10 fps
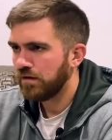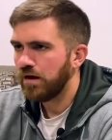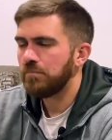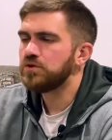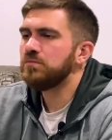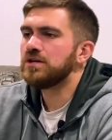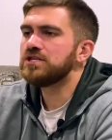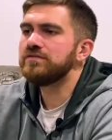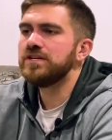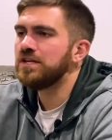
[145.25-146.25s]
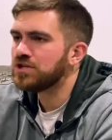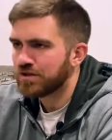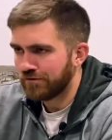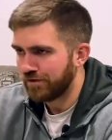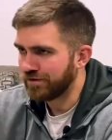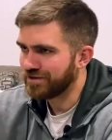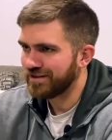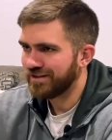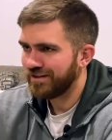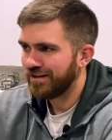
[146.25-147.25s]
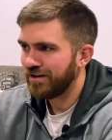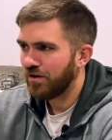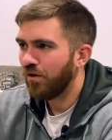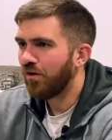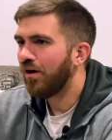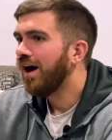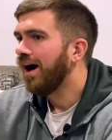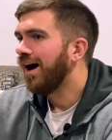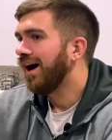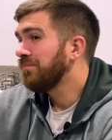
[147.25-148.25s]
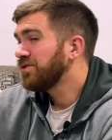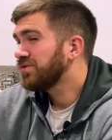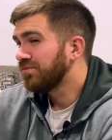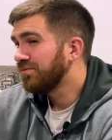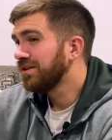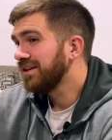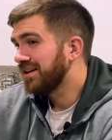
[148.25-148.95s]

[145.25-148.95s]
I'm too much of an introvert, or I'm just really